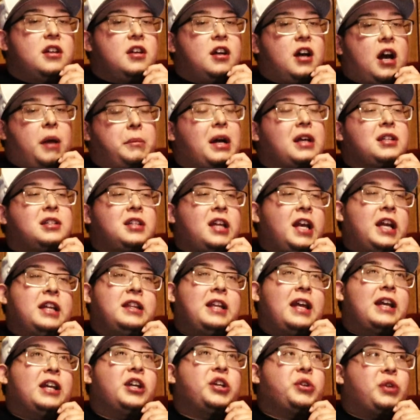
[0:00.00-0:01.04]
I'm not saying
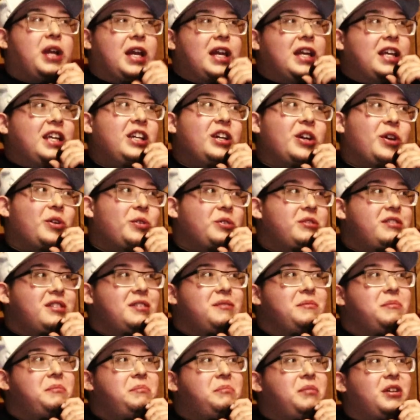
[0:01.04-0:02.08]
they create egos,
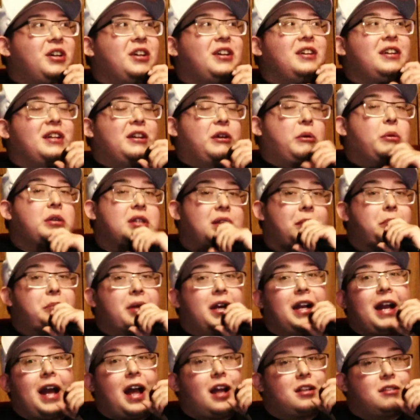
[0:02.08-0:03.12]
but with a
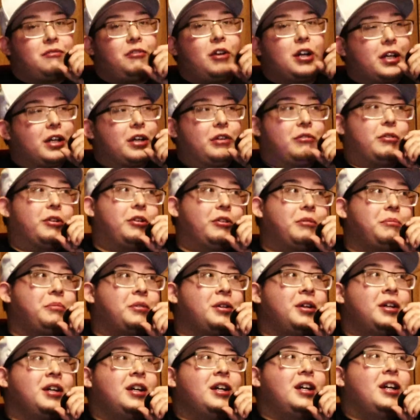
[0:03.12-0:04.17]
big ass fucking group,
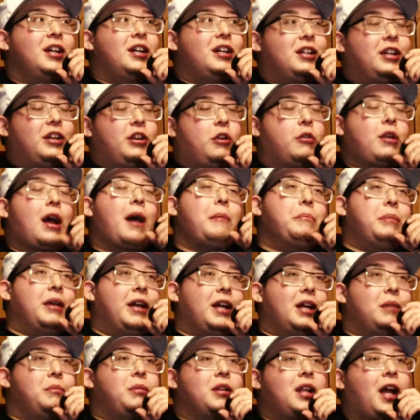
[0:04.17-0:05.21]
you know, not
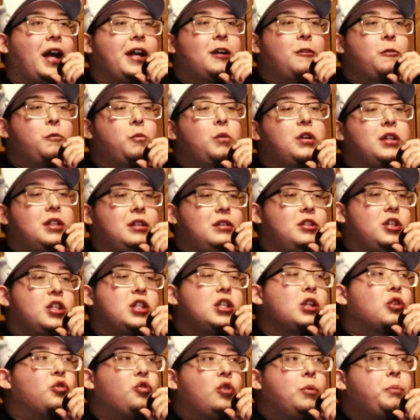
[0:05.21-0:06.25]
big, but like with just
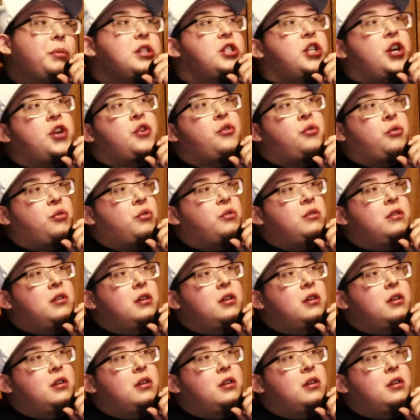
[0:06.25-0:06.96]
a group in general.